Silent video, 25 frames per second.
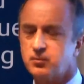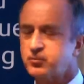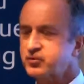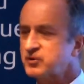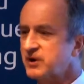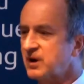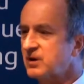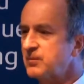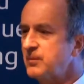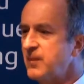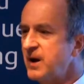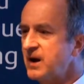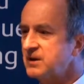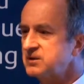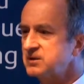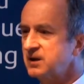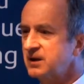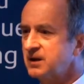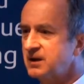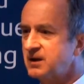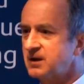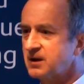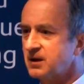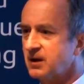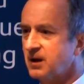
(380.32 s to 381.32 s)

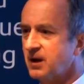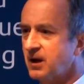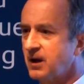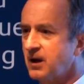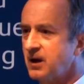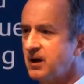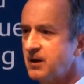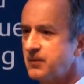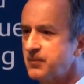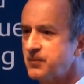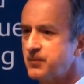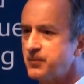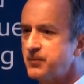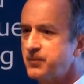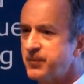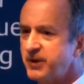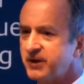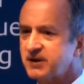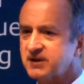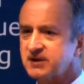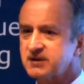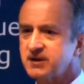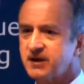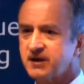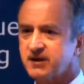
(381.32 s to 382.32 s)
pragmatic
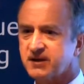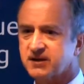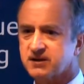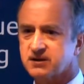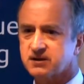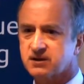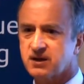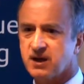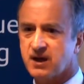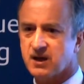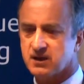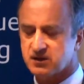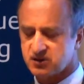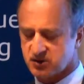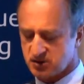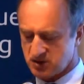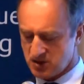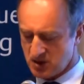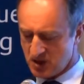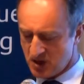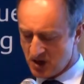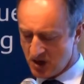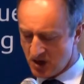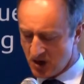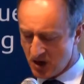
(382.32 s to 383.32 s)
business that
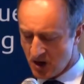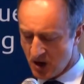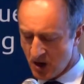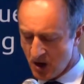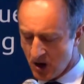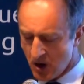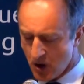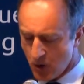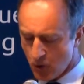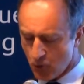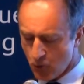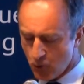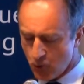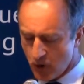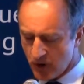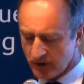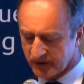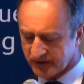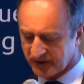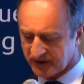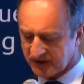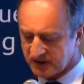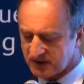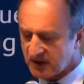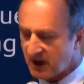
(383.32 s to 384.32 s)

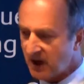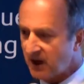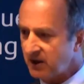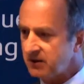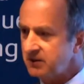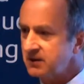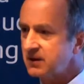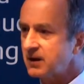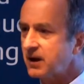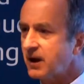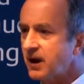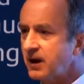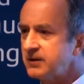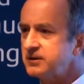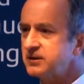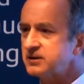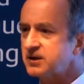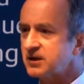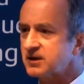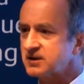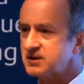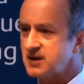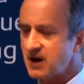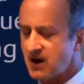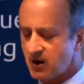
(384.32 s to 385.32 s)
was done and
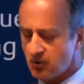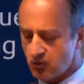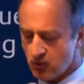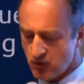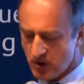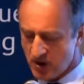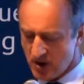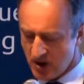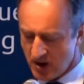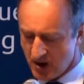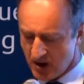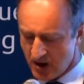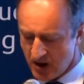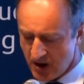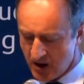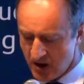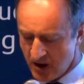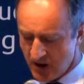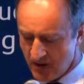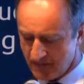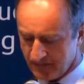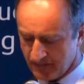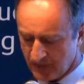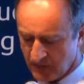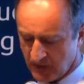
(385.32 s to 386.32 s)
it is now
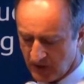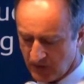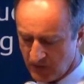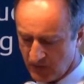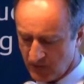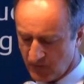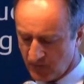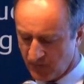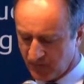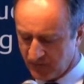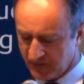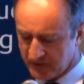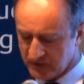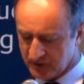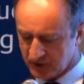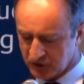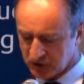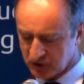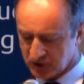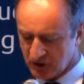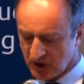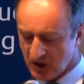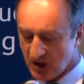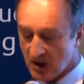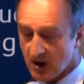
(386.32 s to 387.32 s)

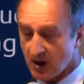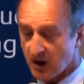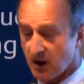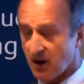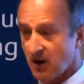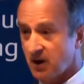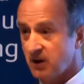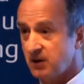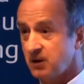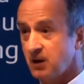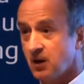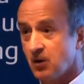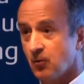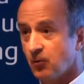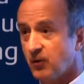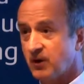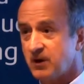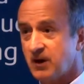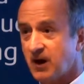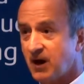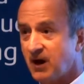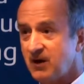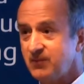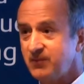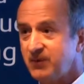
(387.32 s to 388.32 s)
finished. And
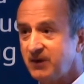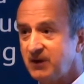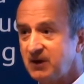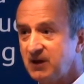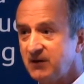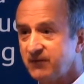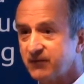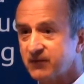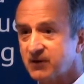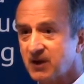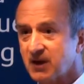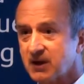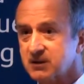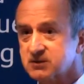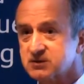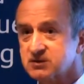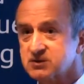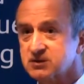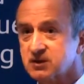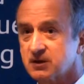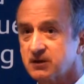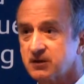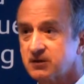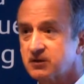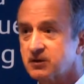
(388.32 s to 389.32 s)
I believe that
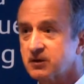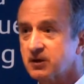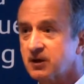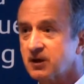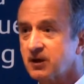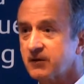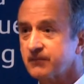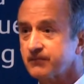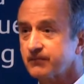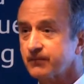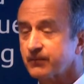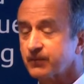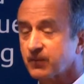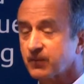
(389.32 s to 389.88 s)
the